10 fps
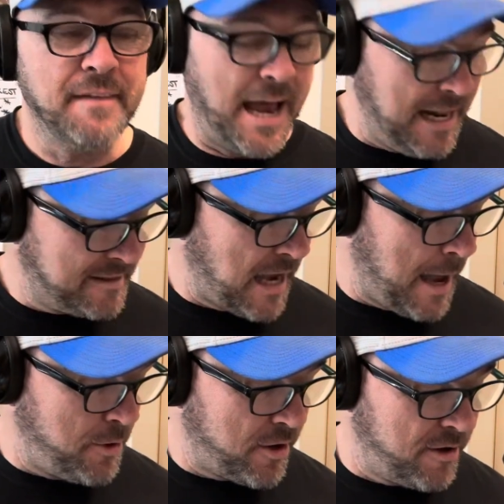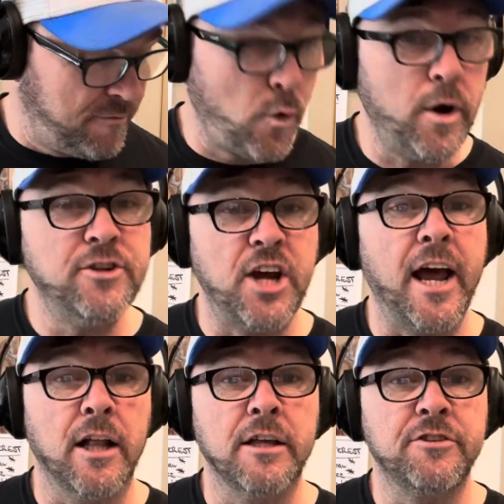anytime you can avoid
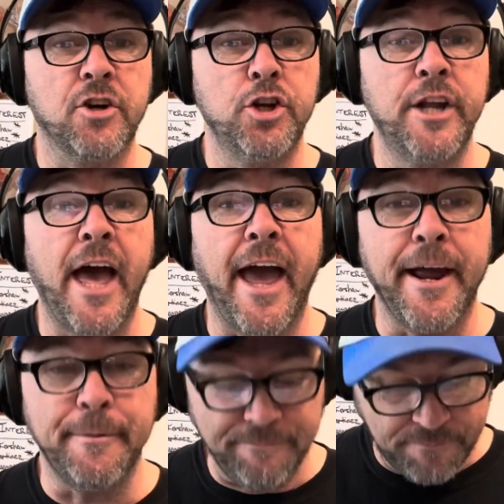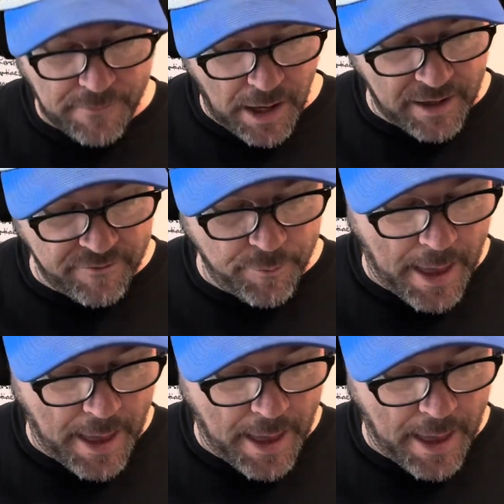jail is a good day. I'll give him